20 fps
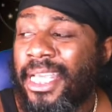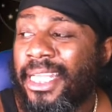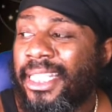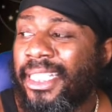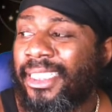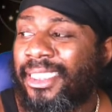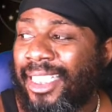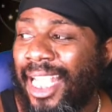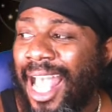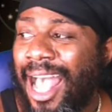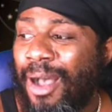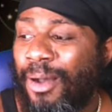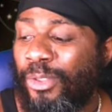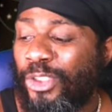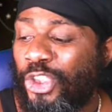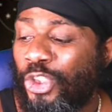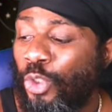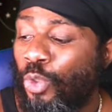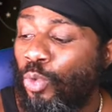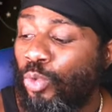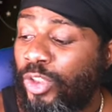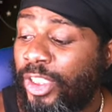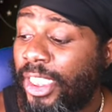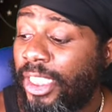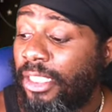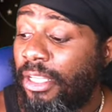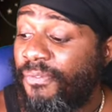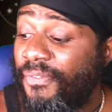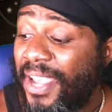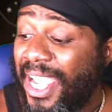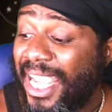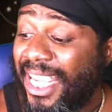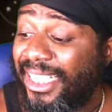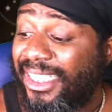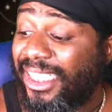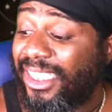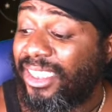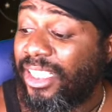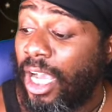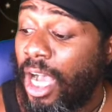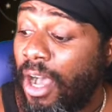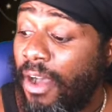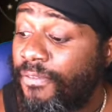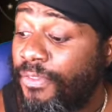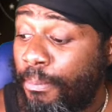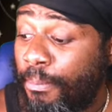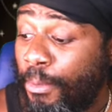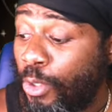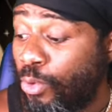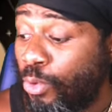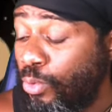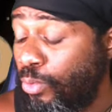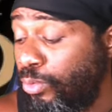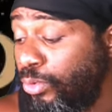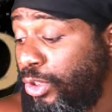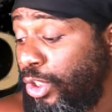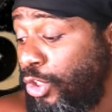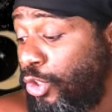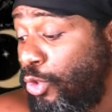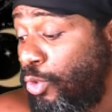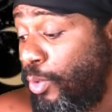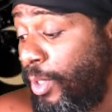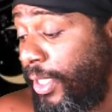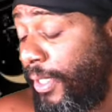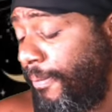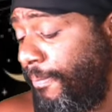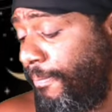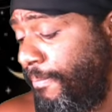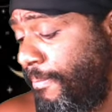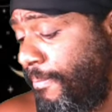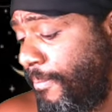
This child was using the phases of the moon to do it.